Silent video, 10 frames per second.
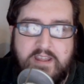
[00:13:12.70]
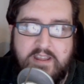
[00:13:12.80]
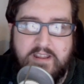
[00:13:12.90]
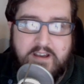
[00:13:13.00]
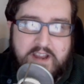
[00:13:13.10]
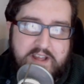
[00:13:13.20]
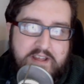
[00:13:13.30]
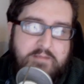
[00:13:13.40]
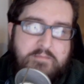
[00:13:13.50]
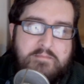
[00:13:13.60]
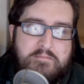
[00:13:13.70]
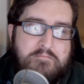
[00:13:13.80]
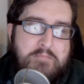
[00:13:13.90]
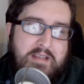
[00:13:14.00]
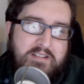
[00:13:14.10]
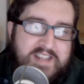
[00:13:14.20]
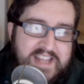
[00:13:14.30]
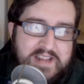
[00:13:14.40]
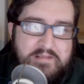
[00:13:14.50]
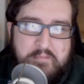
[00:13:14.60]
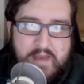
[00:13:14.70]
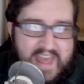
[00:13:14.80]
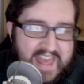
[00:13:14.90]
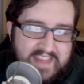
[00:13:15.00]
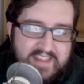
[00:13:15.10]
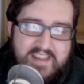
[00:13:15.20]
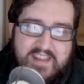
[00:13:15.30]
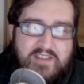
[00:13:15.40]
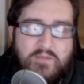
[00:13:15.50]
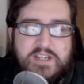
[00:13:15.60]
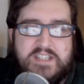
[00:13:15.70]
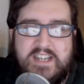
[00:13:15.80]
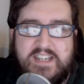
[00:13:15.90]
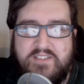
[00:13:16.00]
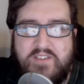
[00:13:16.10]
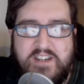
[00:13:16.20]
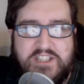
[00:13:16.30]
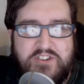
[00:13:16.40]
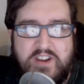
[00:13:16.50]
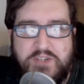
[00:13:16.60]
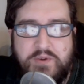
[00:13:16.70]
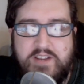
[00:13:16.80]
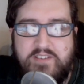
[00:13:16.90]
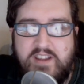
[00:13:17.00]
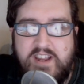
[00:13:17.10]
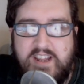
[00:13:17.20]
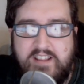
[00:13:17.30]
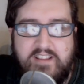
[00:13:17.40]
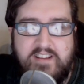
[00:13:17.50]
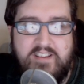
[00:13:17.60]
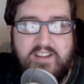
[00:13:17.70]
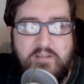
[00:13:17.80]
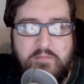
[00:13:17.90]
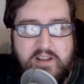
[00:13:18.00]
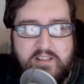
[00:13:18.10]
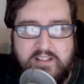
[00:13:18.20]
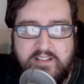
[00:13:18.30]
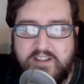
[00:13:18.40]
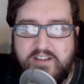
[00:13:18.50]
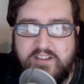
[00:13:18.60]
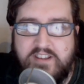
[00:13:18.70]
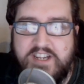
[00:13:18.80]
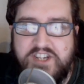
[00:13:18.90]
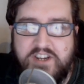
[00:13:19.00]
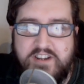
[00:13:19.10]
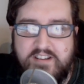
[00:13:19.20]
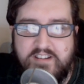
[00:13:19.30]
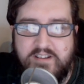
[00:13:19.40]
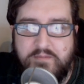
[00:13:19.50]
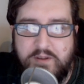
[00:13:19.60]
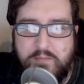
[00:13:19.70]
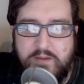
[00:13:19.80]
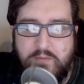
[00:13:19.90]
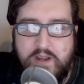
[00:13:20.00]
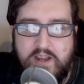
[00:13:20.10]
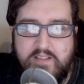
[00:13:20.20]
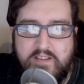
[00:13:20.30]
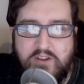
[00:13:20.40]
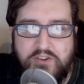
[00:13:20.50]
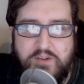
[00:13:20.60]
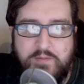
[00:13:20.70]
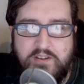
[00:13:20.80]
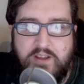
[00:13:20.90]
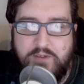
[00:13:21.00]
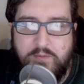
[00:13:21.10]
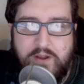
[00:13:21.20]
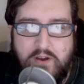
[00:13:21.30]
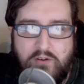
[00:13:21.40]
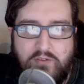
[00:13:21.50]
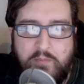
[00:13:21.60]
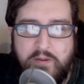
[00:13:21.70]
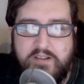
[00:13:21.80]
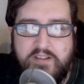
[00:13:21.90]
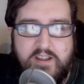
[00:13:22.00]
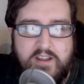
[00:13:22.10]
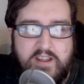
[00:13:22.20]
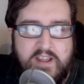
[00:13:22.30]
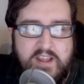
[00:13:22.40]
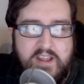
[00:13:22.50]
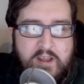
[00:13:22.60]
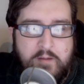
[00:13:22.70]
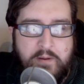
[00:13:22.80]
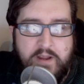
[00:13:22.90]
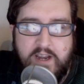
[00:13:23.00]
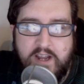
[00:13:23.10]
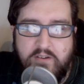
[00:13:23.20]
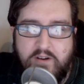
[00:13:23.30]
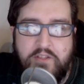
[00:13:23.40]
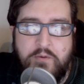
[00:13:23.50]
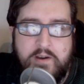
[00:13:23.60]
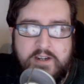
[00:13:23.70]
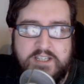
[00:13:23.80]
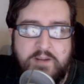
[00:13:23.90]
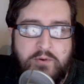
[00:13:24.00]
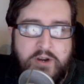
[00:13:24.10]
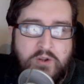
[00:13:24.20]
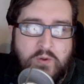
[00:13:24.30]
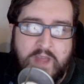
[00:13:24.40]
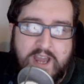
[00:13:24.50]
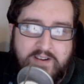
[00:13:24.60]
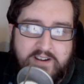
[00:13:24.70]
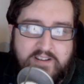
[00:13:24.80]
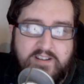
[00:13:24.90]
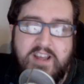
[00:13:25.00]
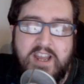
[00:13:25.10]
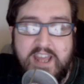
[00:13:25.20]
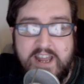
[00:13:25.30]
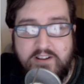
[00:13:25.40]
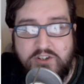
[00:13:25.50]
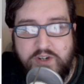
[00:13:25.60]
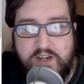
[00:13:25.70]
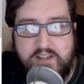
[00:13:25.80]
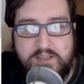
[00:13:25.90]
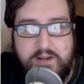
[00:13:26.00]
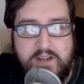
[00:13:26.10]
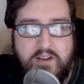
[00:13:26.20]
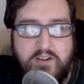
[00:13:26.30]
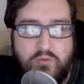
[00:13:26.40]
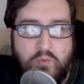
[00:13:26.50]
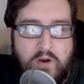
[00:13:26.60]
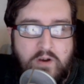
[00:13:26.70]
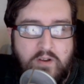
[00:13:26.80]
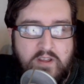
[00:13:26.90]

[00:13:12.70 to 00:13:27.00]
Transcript: kind of melty and meh, which is a very strange way of saying that. I think the CGI design was a bit weird and the costume design was a bit off. But you know, otherwise, pretty cool character. Again, looks really nice mounted on his warg.